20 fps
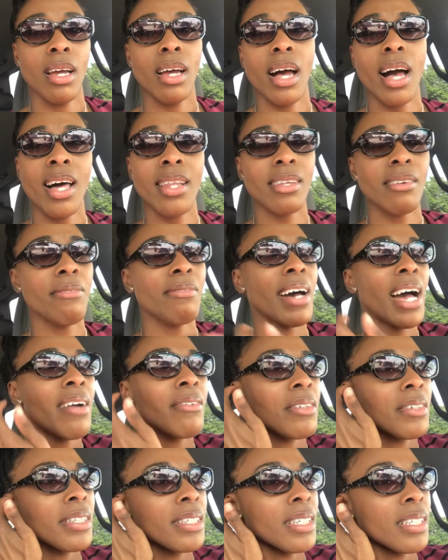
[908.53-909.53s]
Either
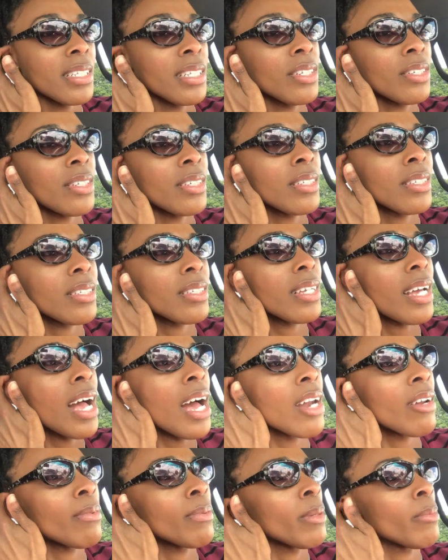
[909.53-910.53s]
5 or 6 inches.
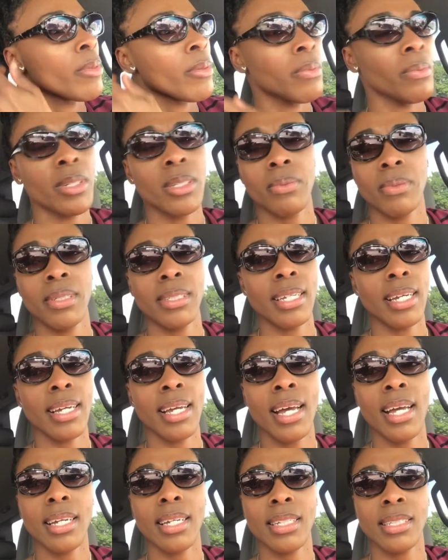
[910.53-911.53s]
I don't remember which ones I
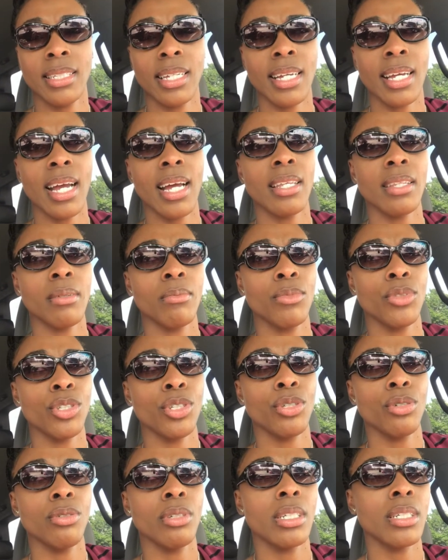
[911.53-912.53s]
got, because I got them
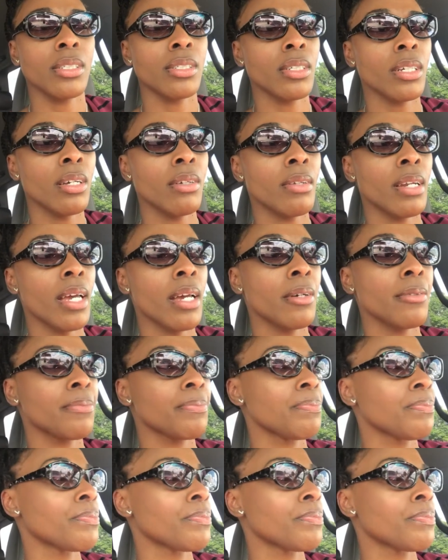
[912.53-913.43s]
2 years ago now.